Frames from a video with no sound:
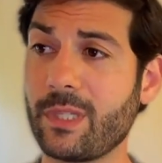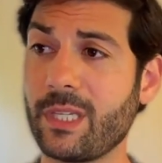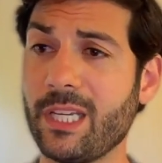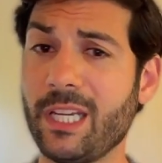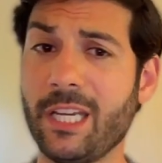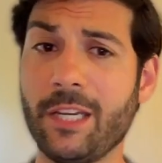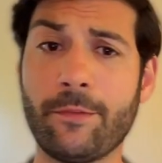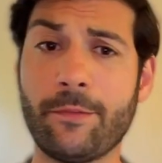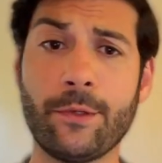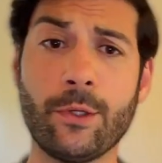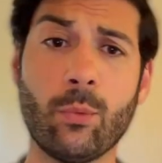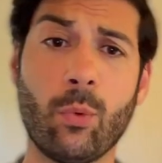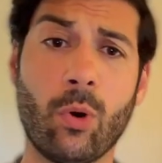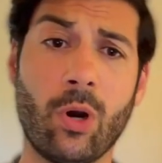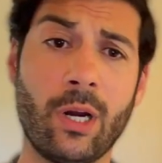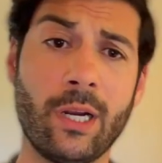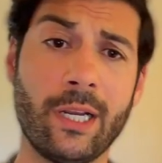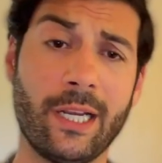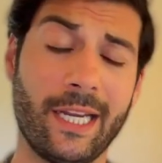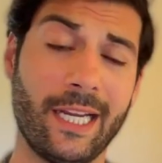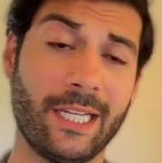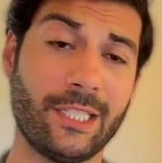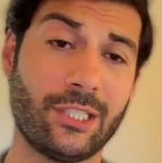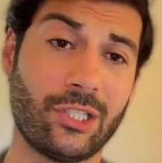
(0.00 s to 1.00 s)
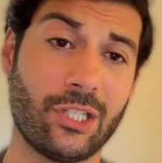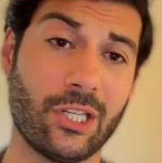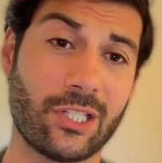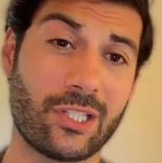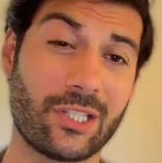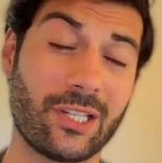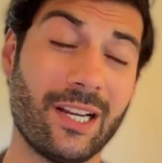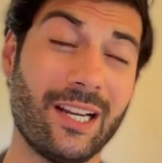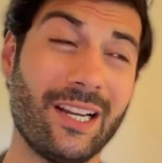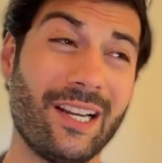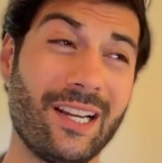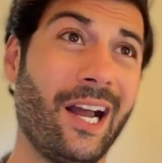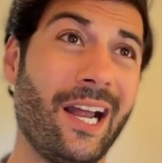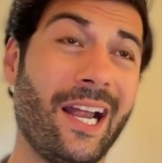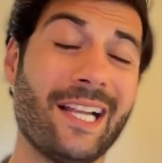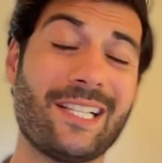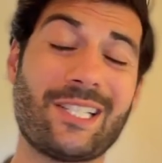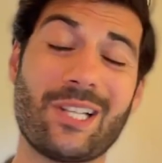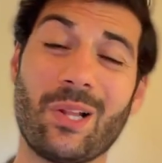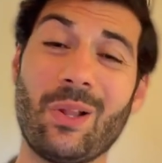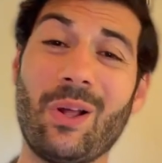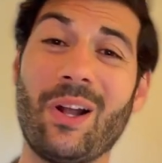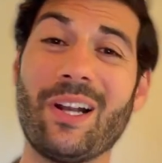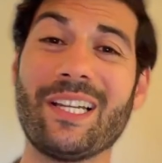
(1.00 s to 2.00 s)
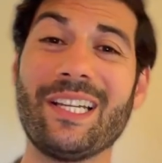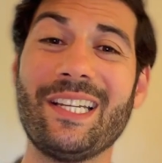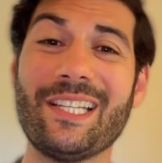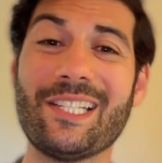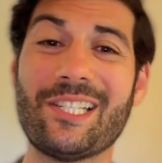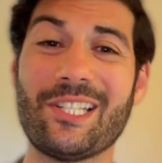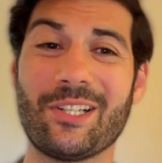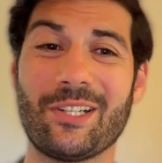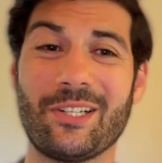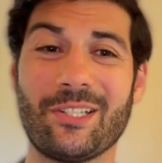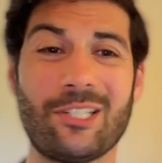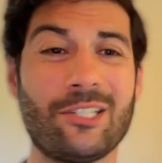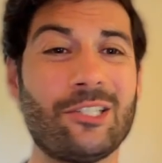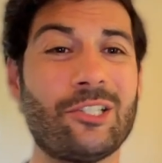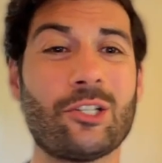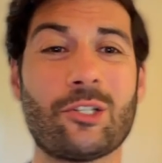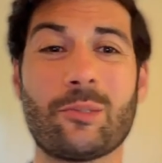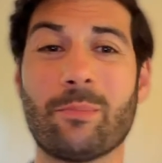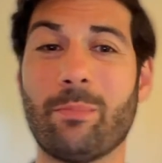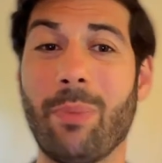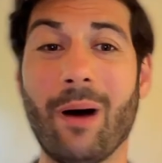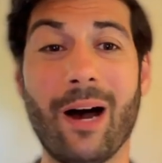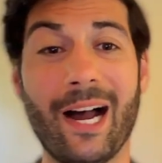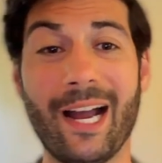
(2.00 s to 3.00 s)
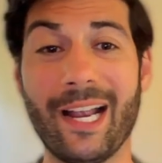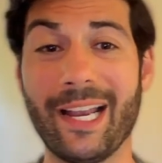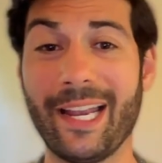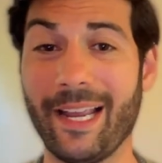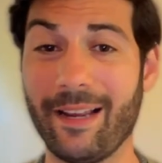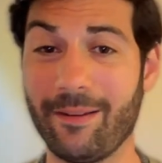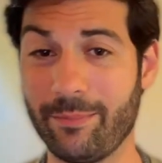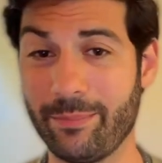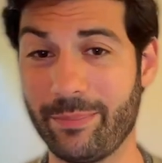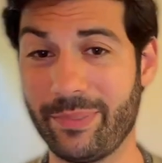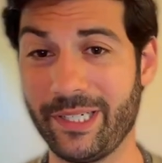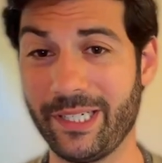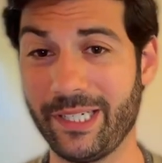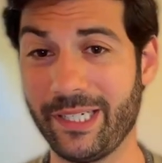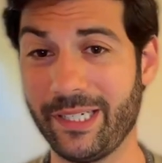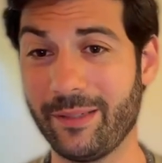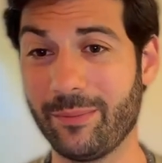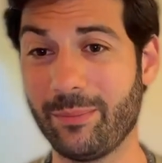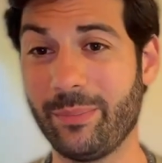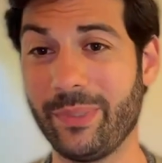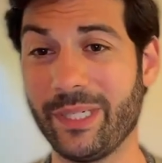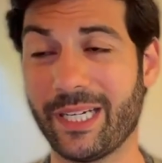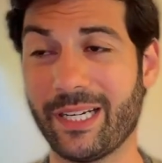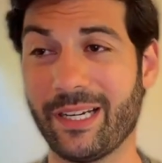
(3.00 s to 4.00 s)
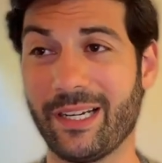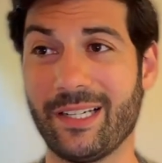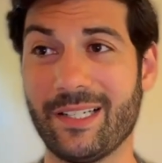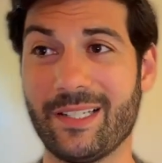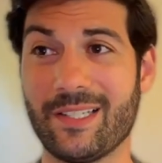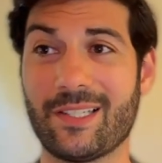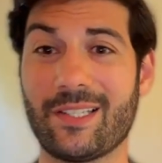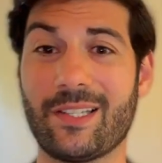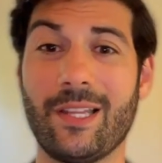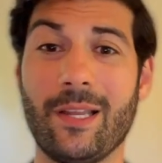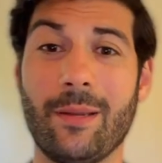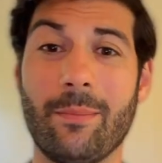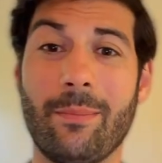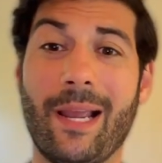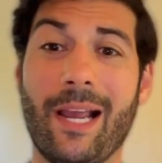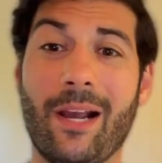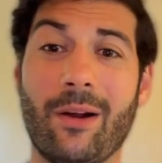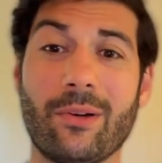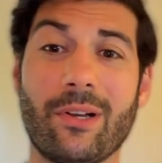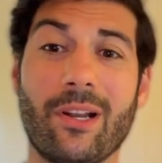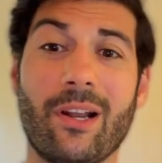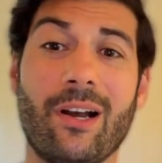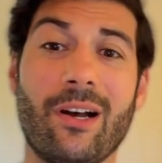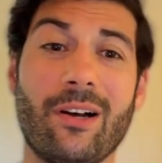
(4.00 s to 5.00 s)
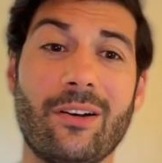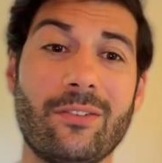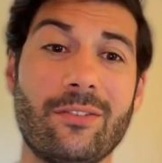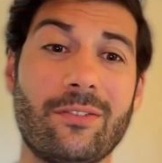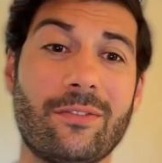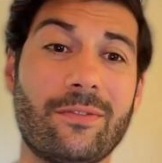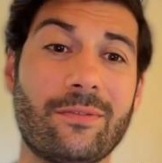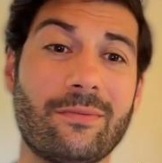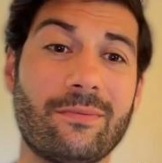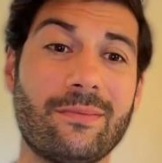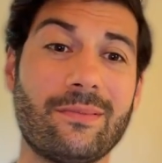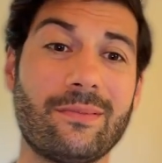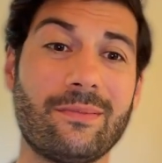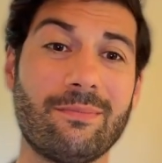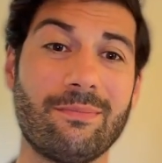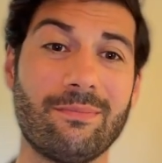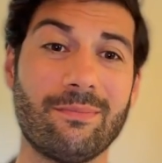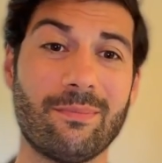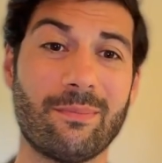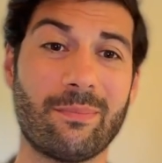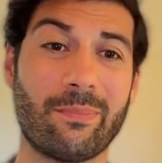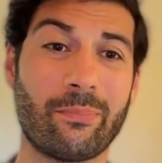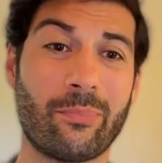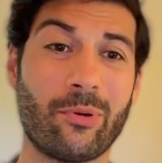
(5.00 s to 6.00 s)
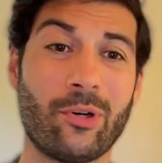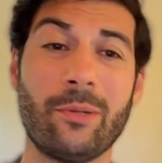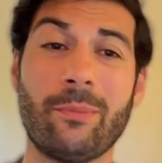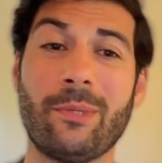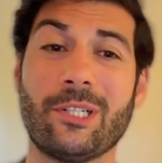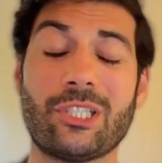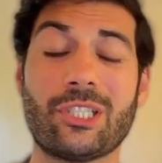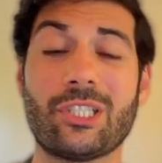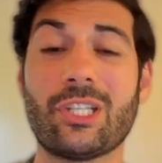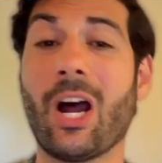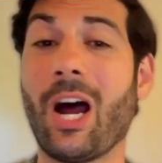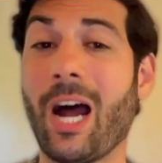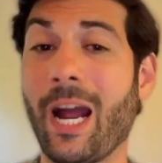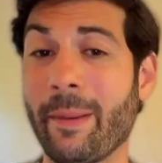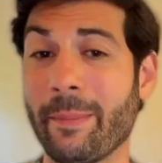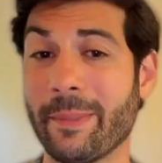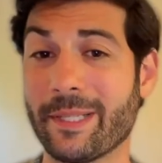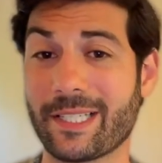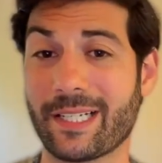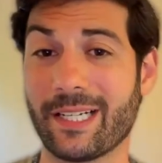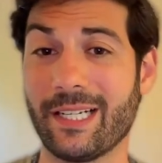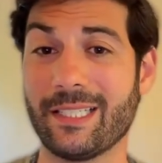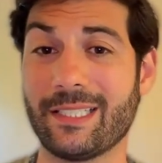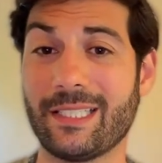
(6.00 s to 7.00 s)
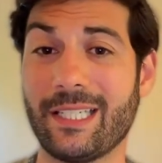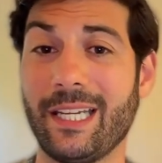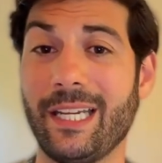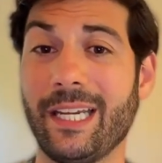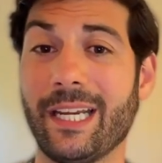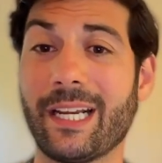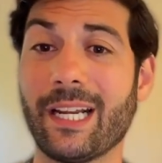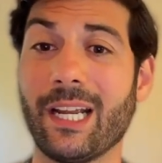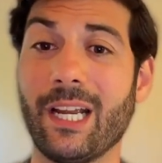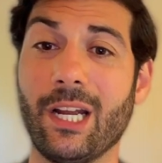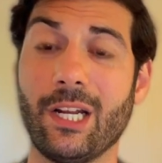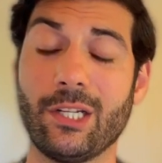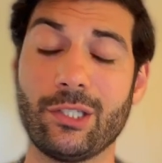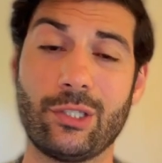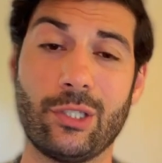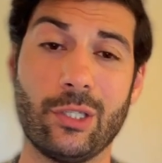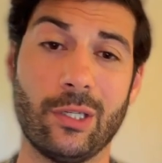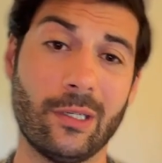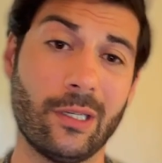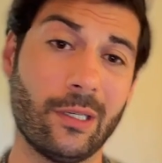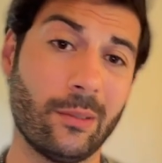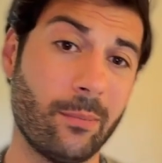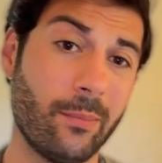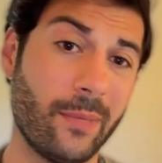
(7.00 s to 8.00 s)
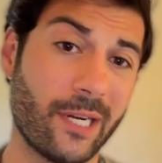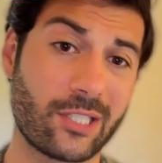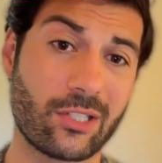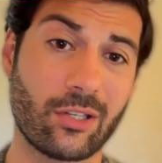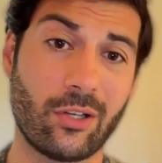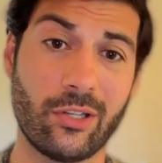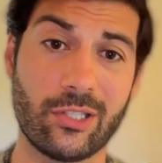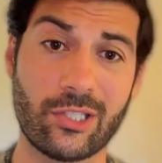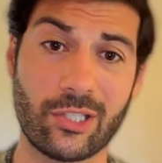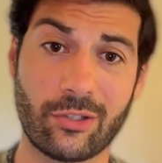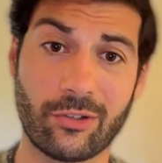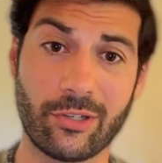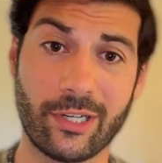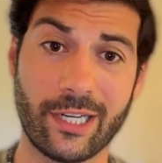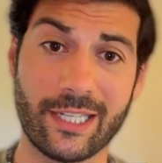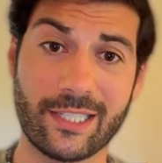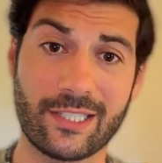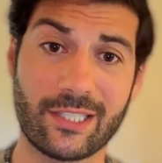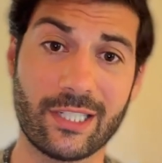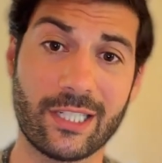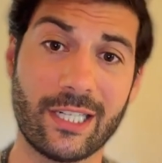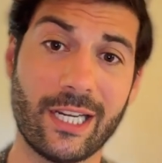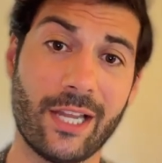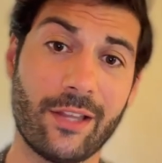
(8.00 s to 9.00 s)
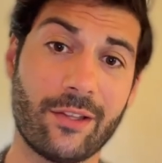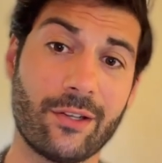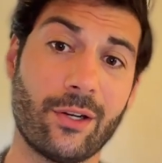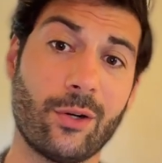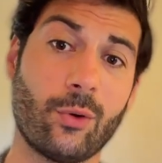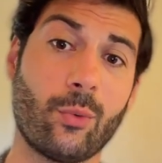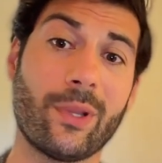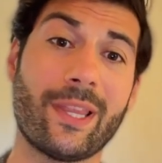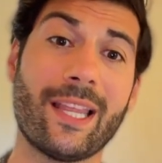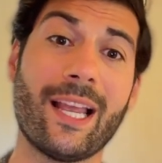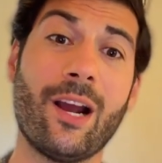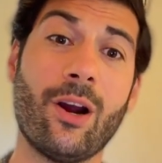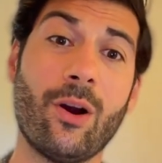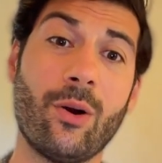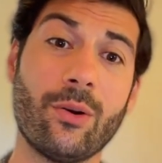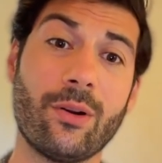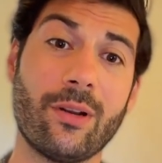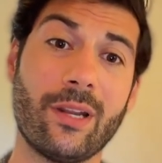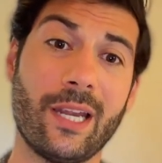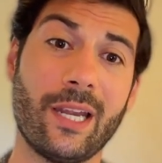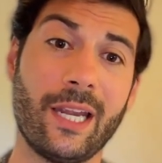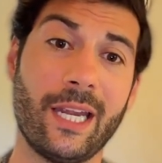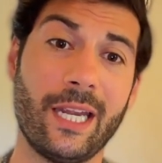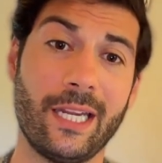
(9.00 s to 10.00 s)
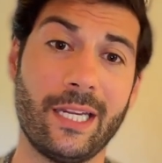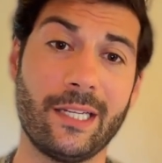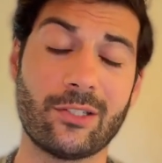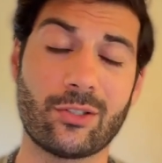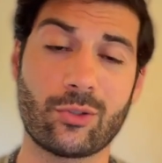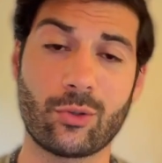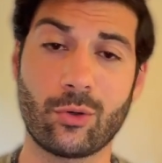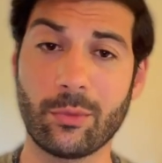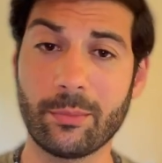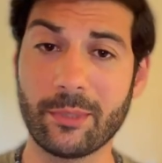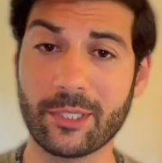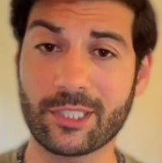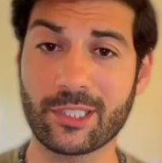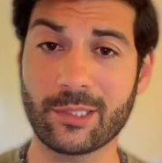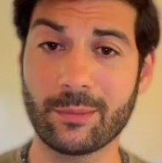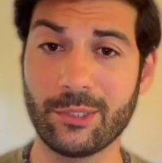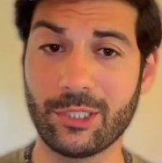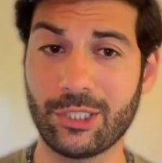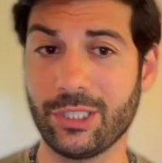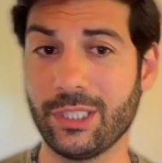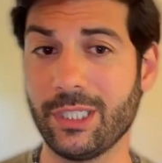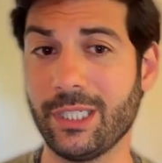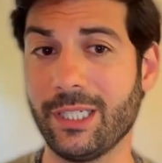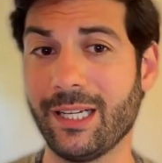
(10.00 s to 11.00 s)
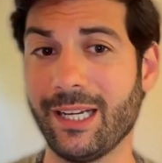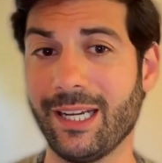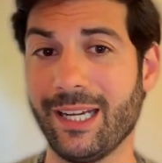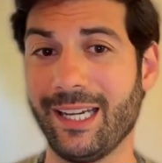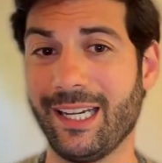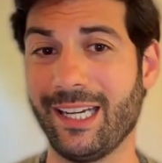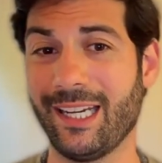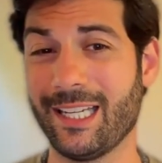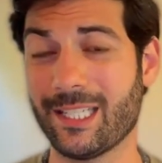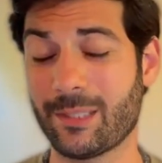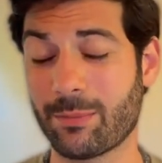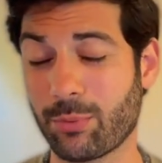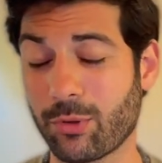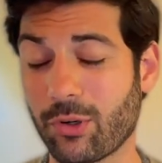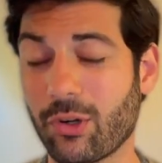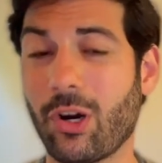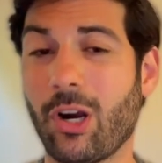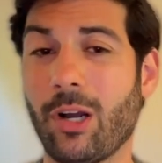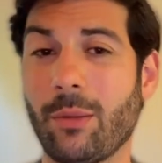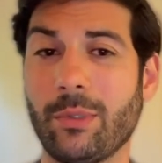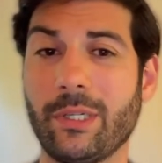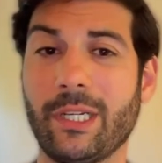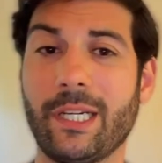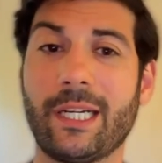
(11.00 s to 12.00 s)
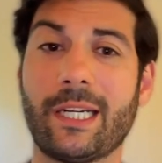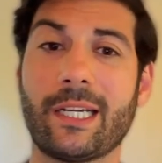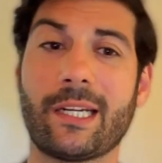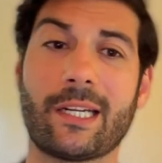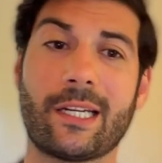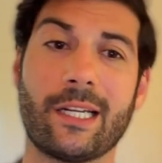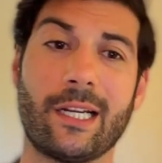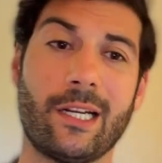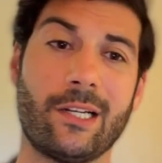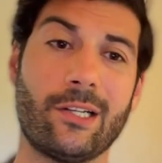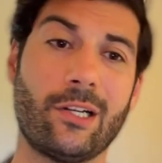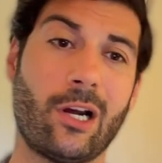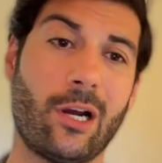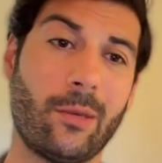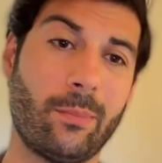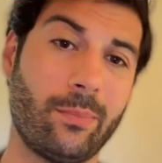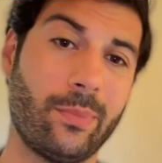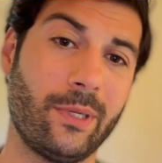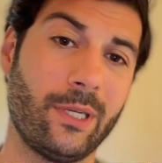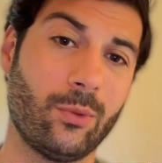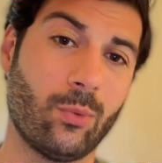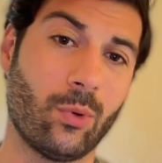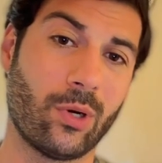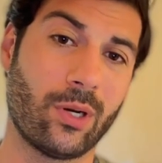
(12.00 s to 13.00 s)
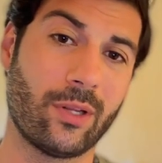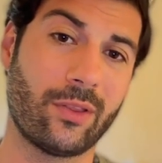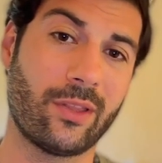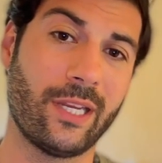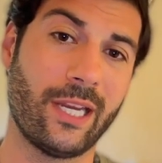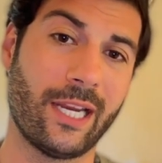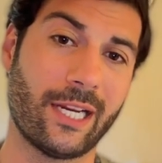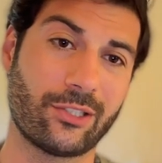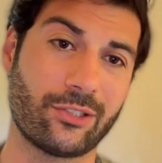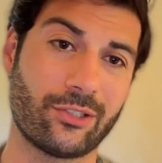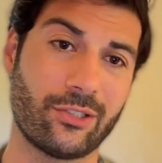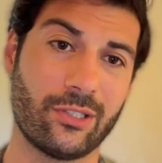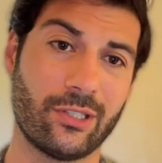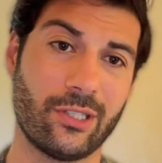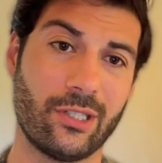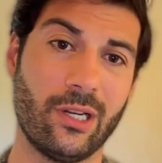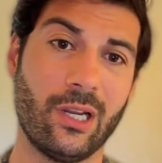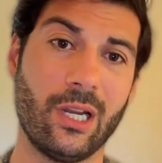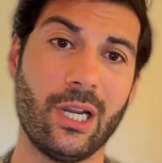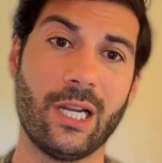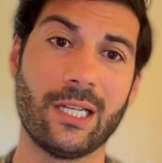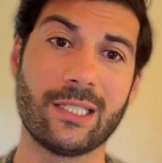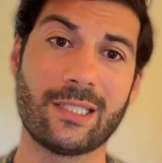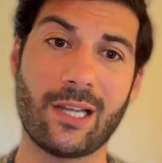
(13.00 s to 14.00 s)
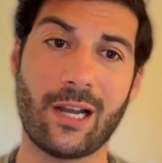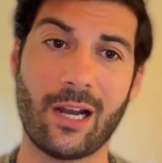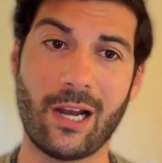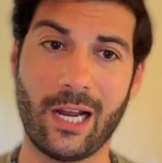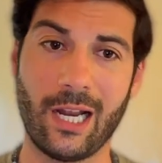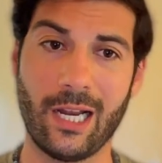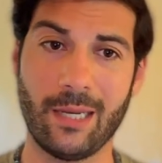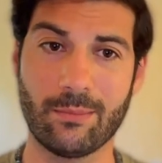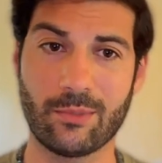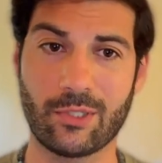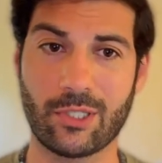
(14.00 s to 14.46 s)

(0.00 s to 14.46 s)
if you want. It's just, it's a lot easier to just buy MP because the amount of pretty much time it's going to take to mix all these ingredients together without a soil mixing machine is probably going to not be worth the extra time.